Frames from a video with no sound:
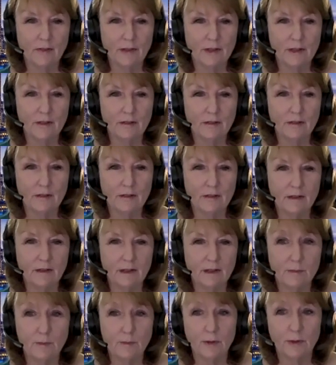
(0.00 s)
that
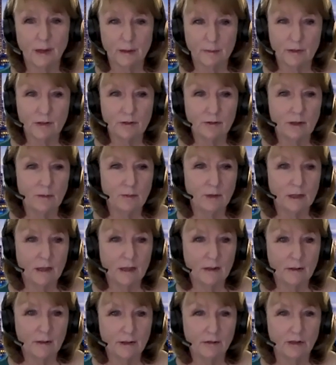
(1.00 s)
does both upstream and
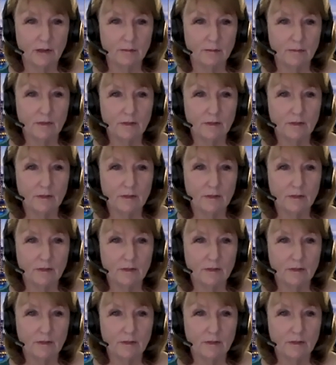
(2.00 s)
downstream